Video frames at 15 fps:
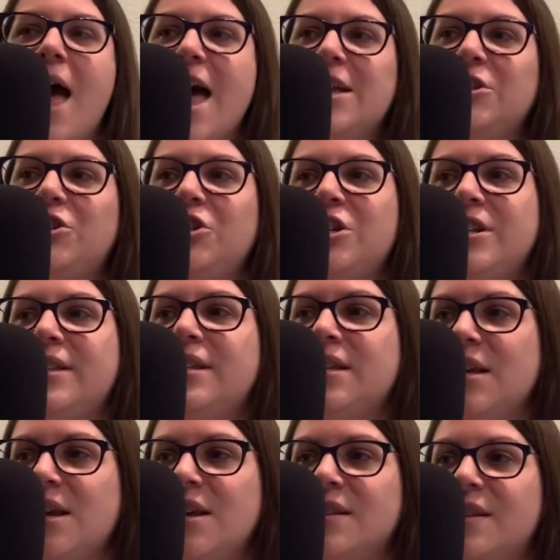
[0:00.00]

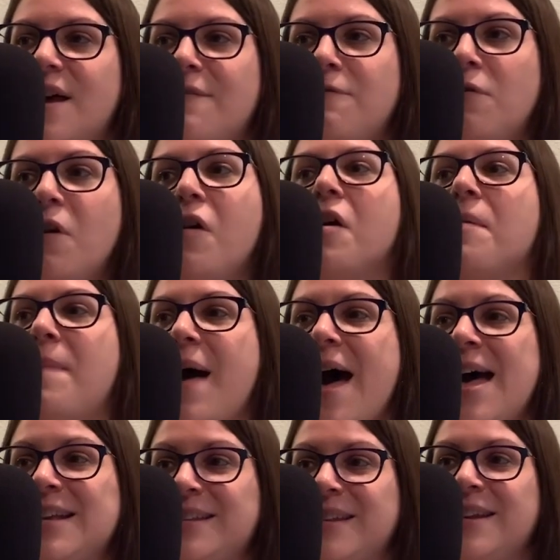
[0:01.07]
SGC is at full
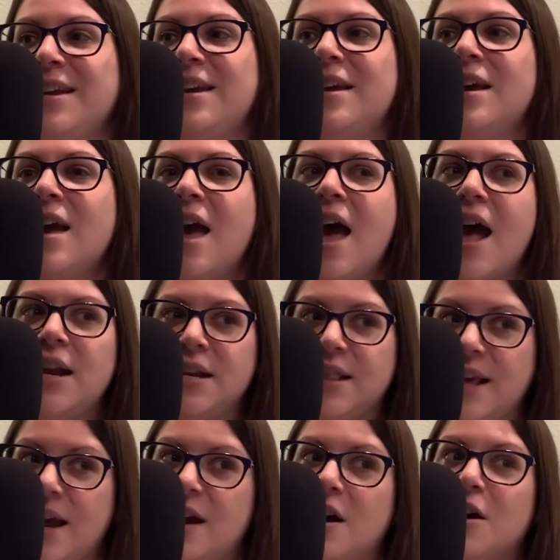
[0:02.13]
capacity and
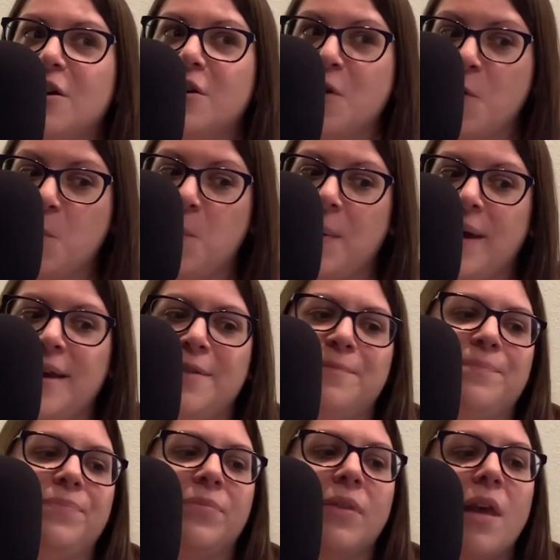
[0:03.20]
they are open.